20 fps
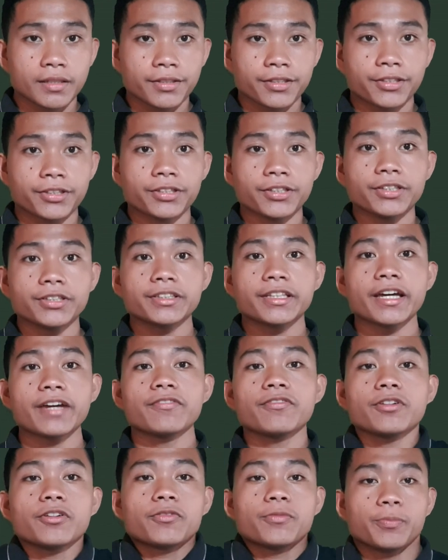The third
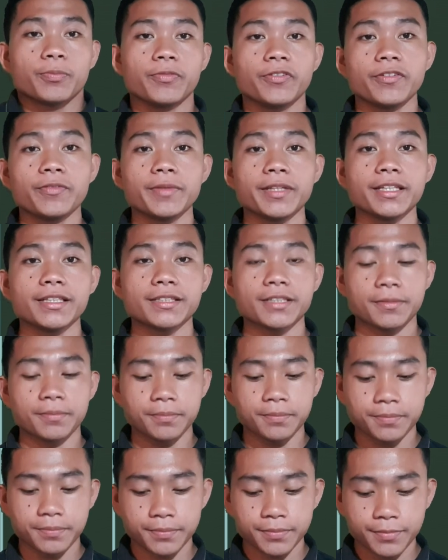type of feminism,
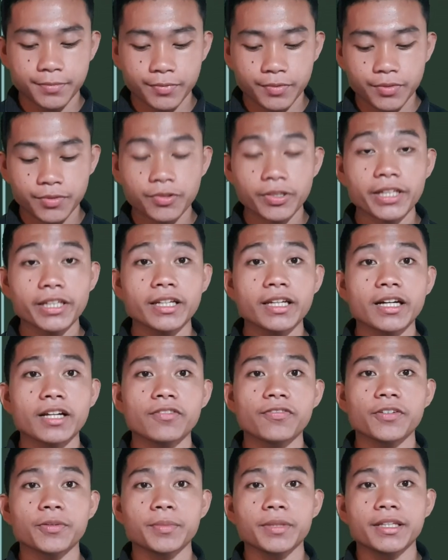
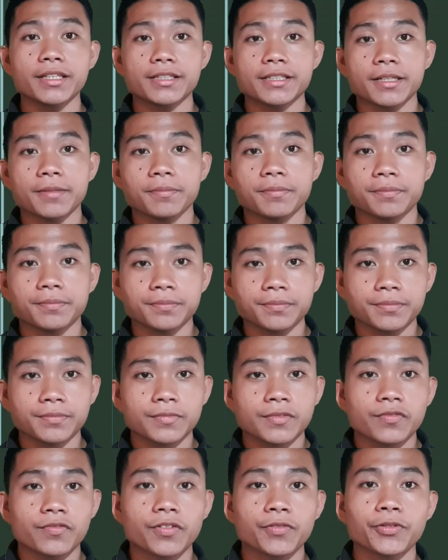radical feminism.
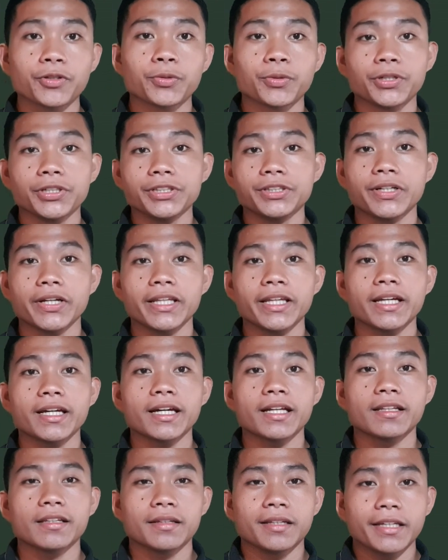From the word
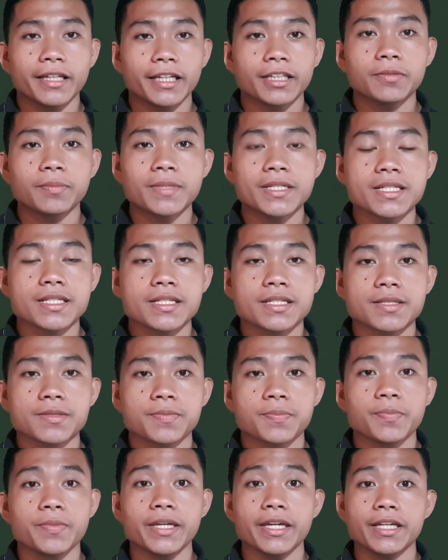radical, it means
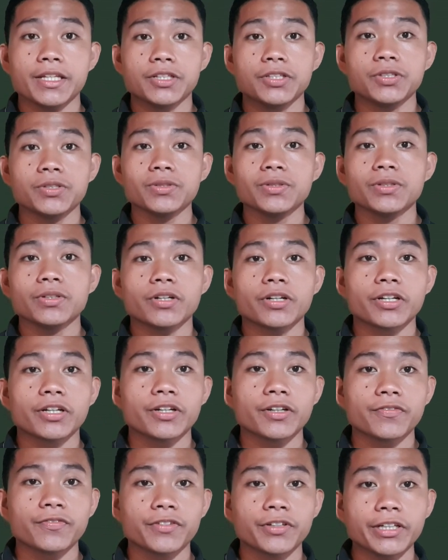being new
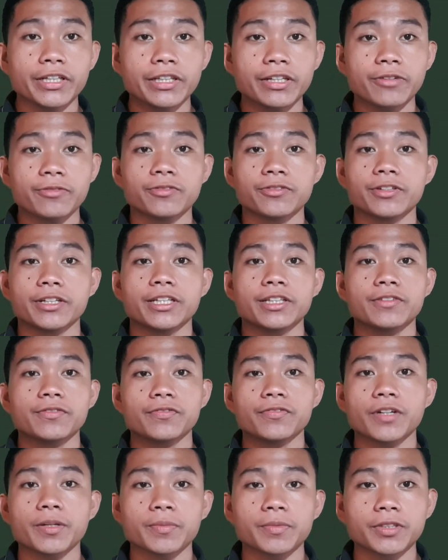or very different
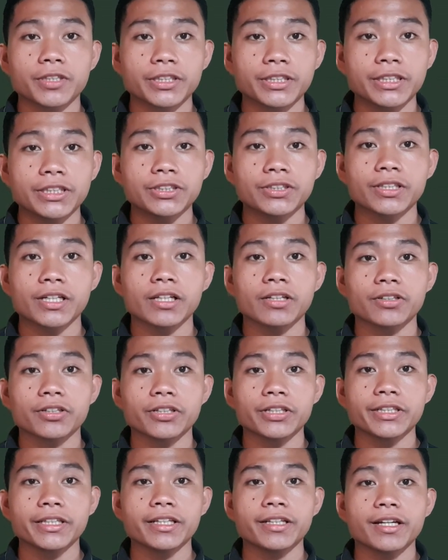from traditional or
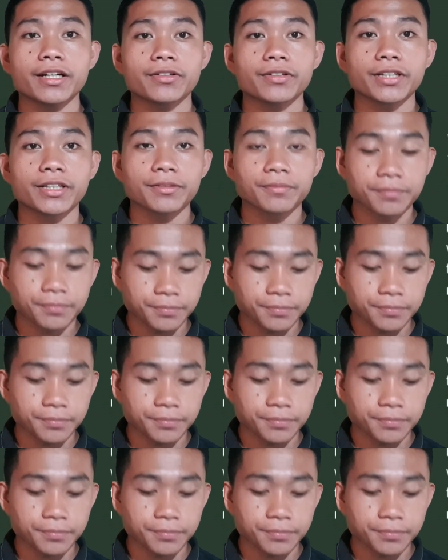ordinary.